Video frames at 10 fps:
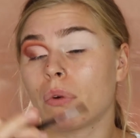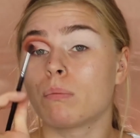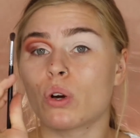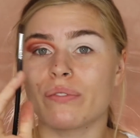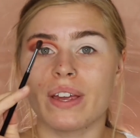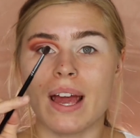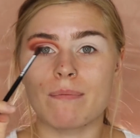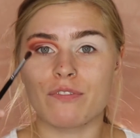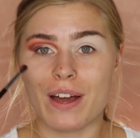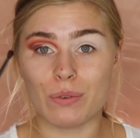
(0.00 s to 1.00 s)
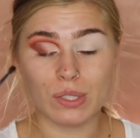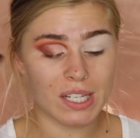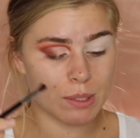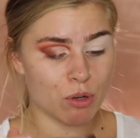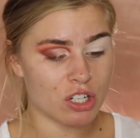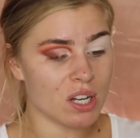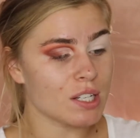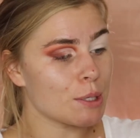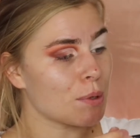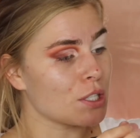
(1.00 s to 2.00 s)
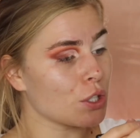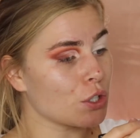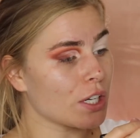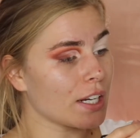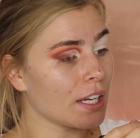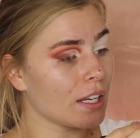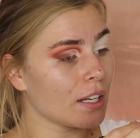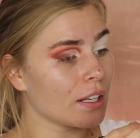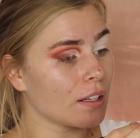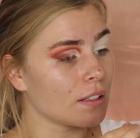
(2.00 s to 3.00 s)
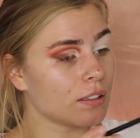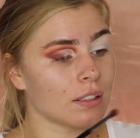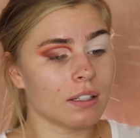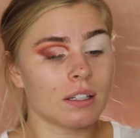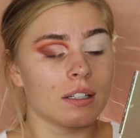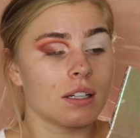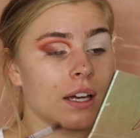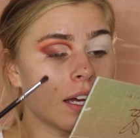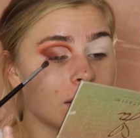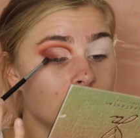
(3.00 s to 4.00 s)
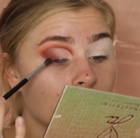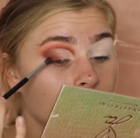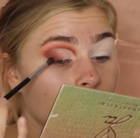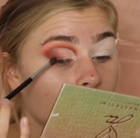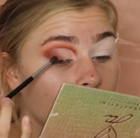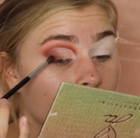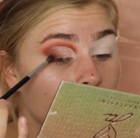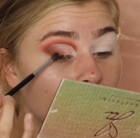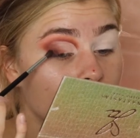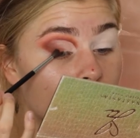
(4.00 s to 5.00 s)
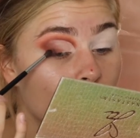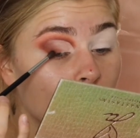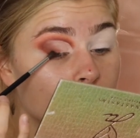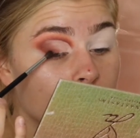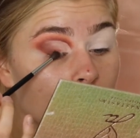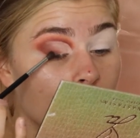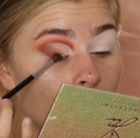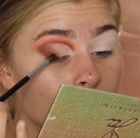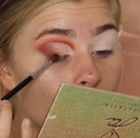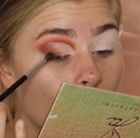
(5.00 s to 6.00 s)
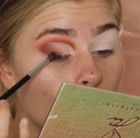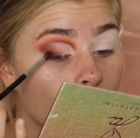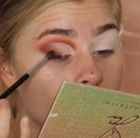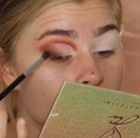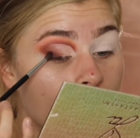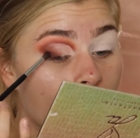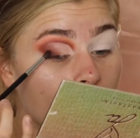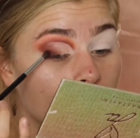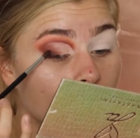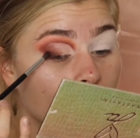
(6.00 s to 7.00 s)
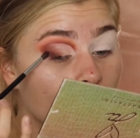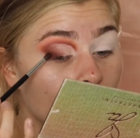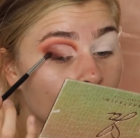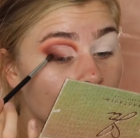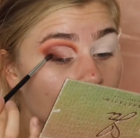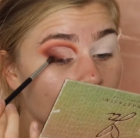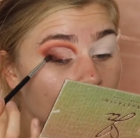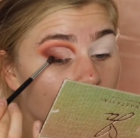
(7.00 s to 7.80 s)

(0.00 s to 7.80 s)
M506 brush and dip into Credit and just kind of keep this more so towards the outer corner.